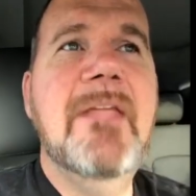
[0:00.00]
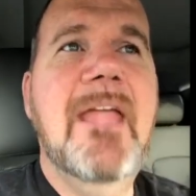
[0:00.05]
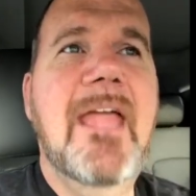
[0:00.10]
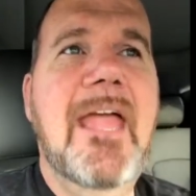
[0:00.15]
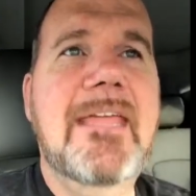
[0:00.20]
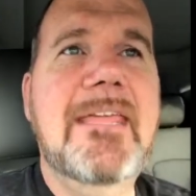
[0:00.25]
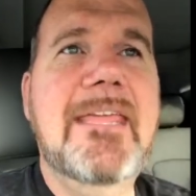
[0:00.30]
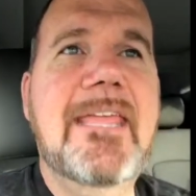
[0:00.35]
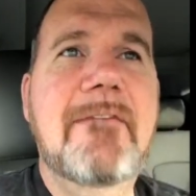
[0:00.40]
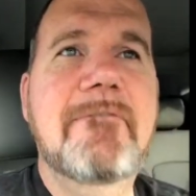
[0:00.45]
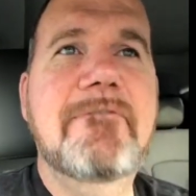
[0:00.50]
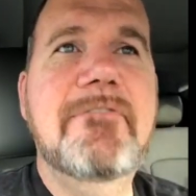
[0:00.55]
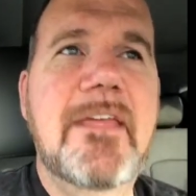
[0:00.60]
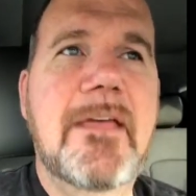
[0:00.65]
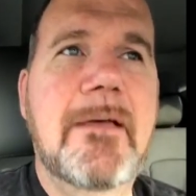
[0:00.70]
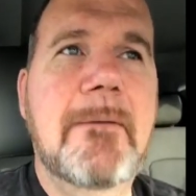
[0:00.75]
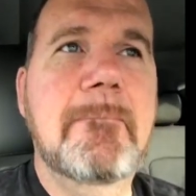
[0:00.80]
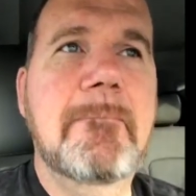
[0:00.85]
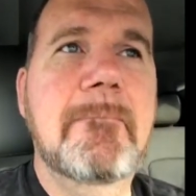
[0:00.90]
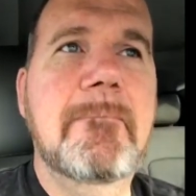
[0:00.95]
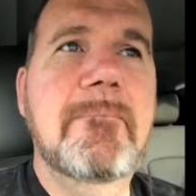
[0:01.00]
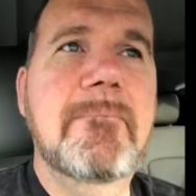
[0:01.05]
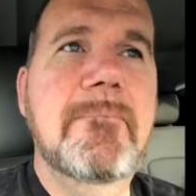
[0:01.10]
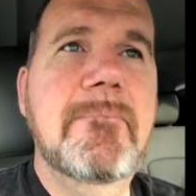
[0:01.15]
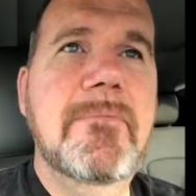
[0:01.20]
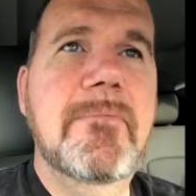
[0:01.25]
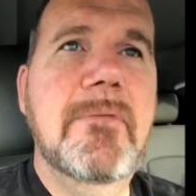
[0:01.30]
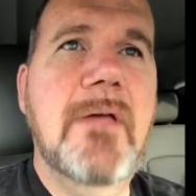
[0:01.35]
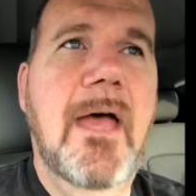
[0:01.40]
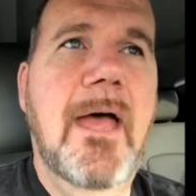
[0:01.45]
and give them,
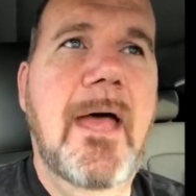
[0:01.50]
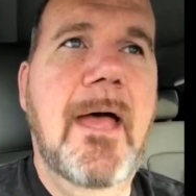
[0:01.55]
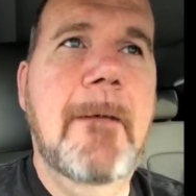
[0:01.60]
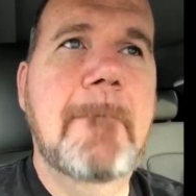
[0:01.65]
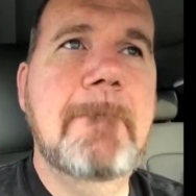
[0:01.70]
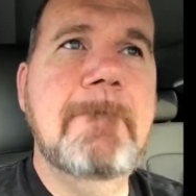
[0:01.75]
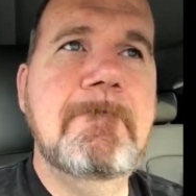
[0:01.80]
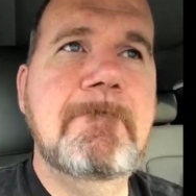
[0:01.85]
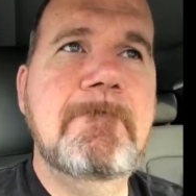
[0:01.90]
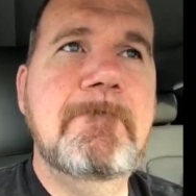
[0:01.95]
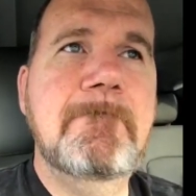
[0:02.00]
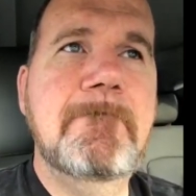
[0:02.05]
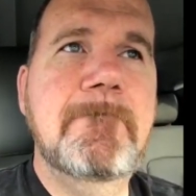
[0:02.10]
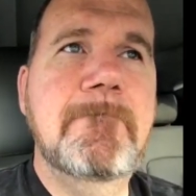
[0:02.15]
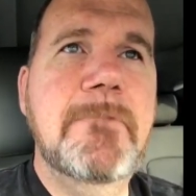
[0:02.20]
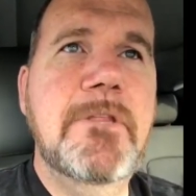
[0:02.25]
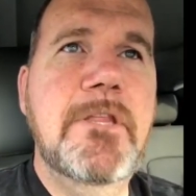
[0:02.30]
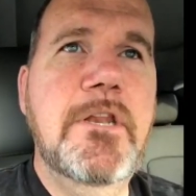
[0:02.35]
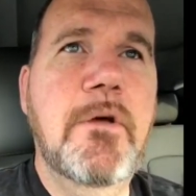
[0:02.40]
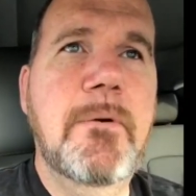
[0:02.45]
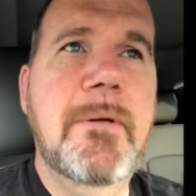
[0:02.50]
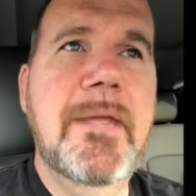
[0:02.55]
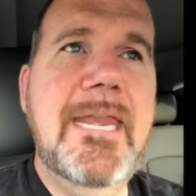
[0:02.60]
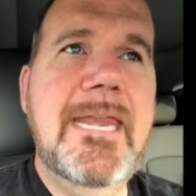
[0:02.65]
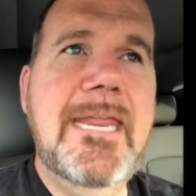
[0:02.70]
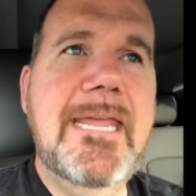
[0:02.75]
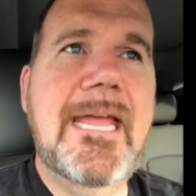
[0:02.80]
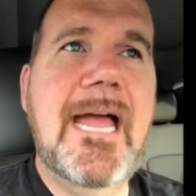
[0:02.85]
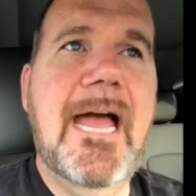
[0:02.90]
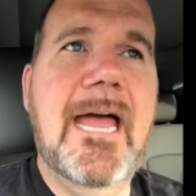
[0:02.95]
um, you know,
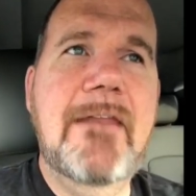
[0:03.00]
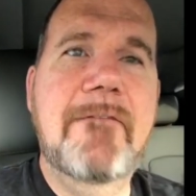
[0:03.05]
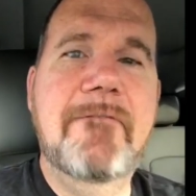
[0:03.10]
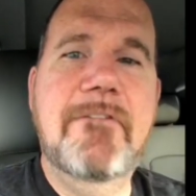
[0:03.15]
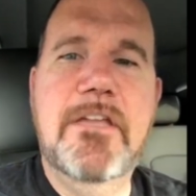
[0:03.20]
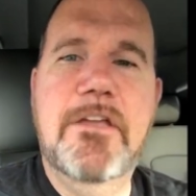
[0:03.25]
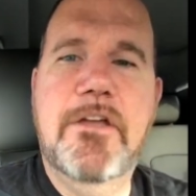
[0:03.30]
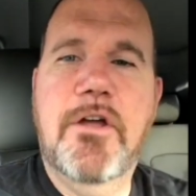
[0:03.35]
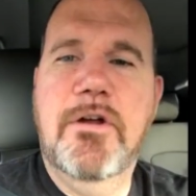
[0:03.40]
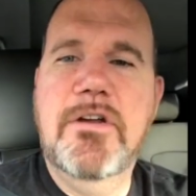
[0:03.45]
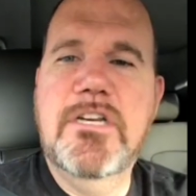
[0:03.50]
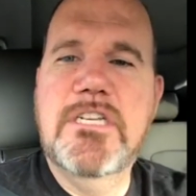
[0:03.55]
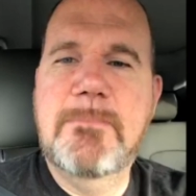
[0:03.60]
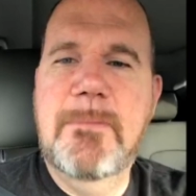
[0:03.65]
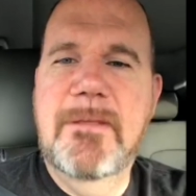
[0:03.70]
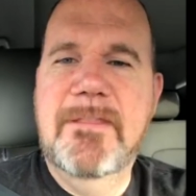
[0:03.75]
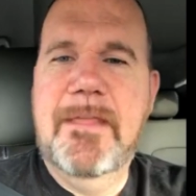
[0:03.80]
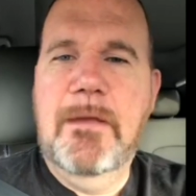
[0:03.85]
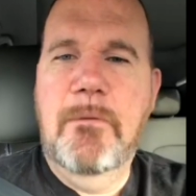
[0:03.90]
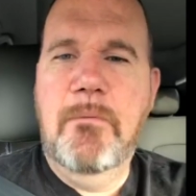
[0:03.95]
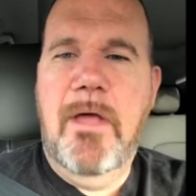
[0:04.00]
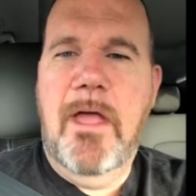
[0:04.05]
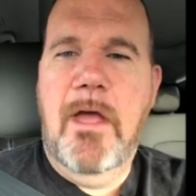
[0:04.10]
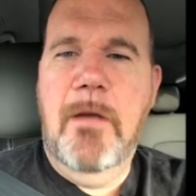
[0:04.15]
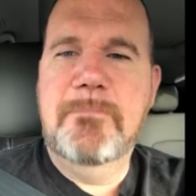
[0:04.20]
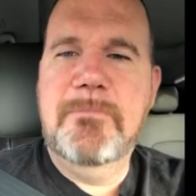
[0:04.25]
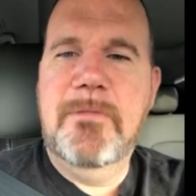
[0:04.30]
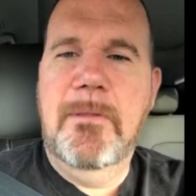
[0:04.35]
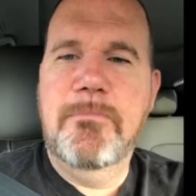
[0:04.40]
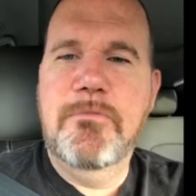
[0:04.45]
any kind of encouragement that will
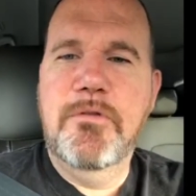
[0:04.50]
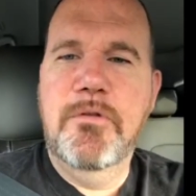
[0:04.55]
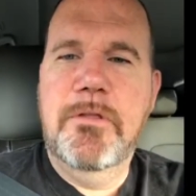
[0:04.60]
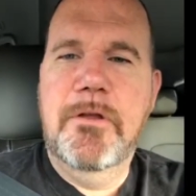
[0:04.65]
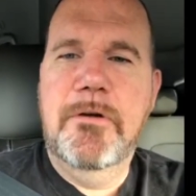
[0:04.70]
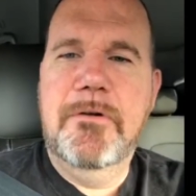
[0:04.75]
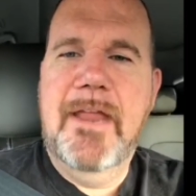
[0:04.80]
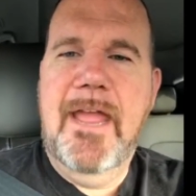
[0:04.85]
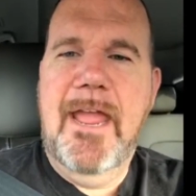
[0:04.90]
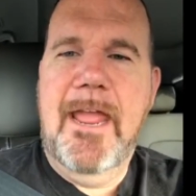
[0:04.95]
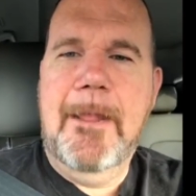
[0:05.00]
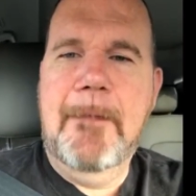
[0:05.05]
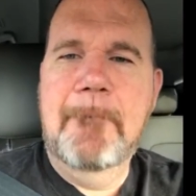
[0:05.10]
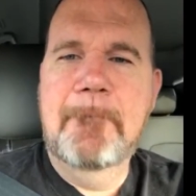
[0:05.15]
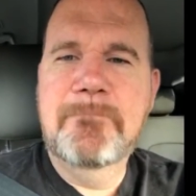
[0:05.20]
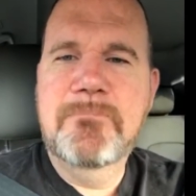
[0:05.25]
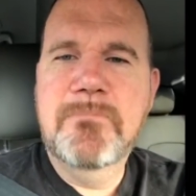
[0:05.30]
help them through their day.